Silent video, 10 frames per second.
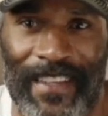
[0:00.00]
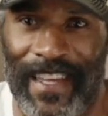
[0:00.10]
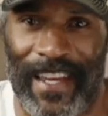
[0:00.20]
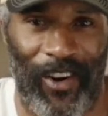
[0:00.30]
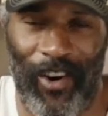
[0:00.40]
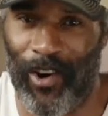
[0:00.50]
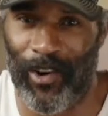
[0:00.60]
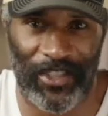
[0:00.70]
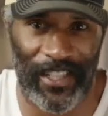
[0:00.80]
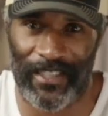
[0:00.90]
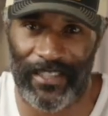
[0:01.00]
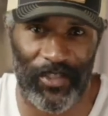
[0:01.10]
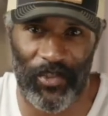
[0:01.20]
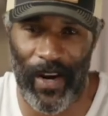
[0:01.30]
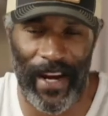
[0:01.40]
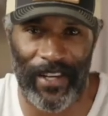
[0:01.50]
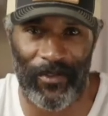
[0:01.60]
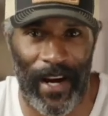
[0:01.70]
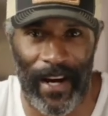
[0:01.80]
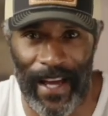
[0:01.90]
they all just
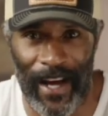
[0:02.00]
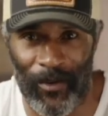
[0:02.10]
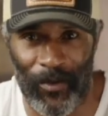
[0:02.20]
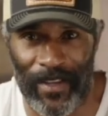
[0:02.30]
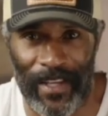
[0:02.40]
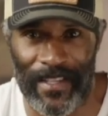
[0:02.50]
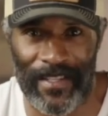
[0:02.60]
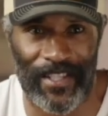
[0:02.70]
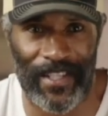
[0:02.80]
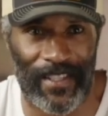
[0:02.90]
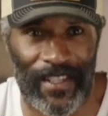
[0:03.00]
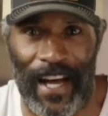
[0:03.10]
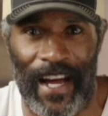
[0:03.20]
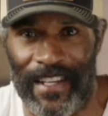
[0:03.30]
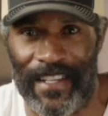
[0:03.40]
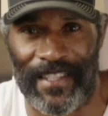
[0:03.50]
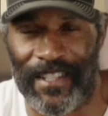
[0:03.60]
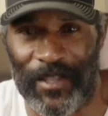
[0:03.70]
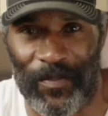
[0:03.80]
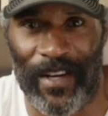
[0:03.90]
drained right out with his just kindness
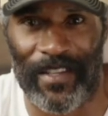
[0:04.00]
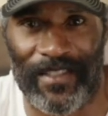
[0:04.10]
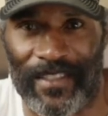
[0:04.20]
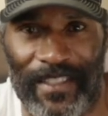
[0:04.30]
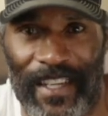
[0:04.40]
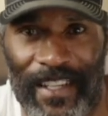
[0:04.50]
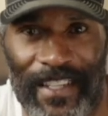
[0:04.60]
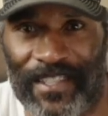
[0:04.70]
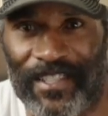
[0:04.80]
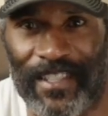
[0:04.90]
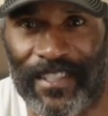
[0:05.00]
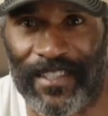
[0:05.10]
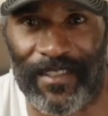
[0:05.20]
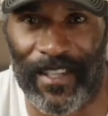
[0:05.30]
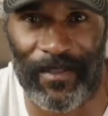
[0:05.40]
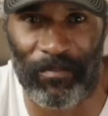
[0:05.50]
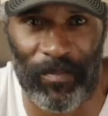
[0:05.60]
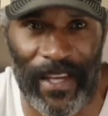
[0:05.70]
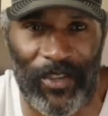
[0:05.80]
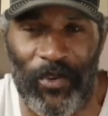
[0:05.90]
and his presence and his just
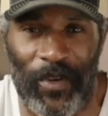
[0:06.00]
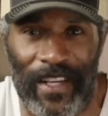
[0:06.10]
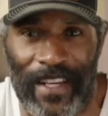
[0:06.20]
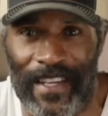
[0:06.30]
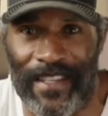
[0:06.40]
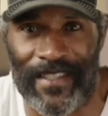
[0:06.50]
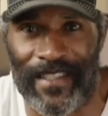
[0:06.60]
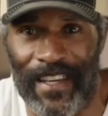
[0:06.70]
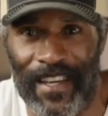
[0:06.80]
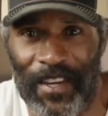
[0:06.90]
being who he is.